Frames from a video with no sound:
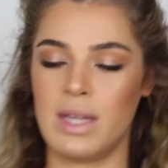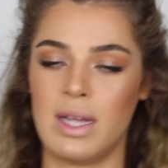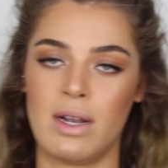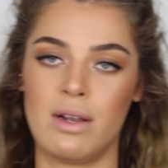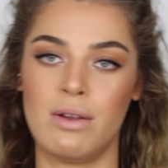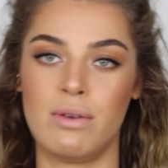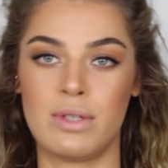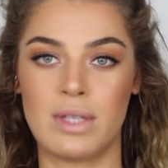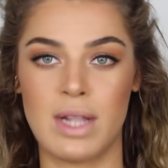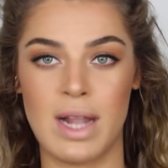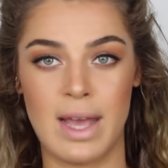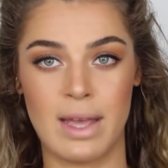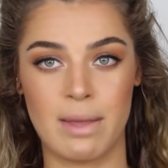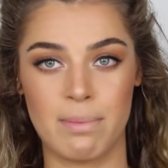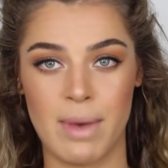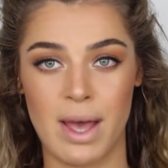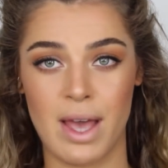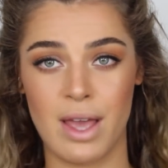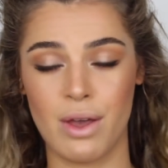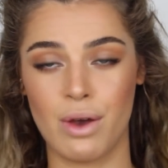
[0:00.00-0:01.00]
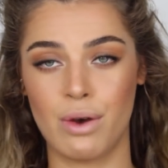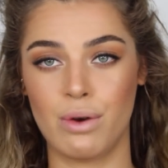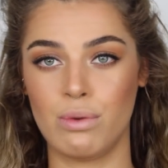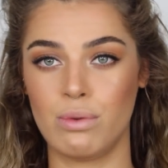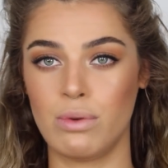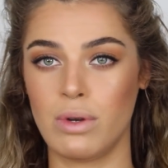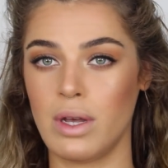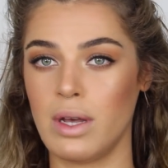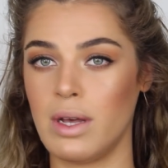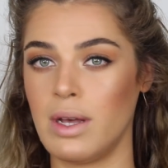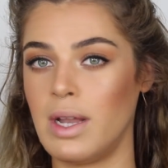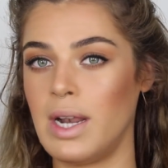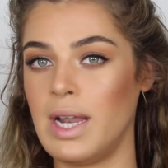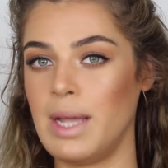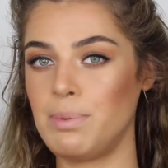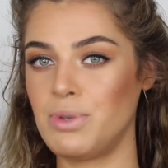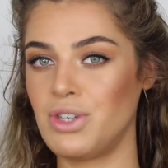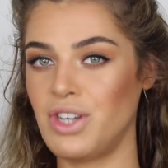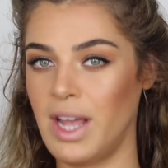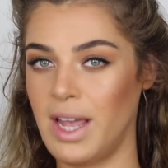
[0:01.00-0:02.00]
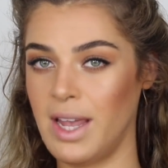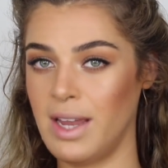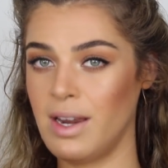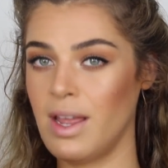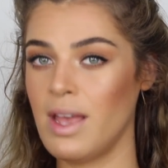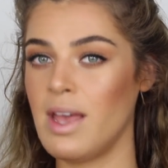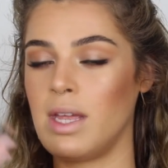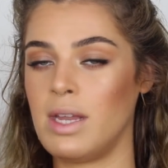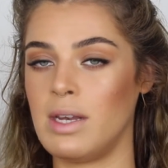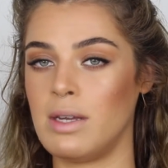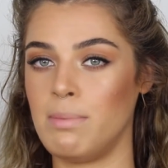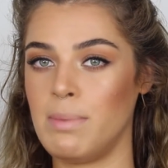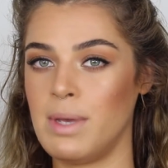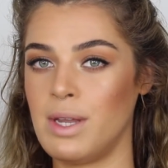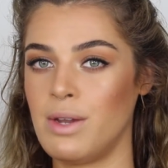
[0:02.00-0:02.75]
that looks like my own uh, lip shade in the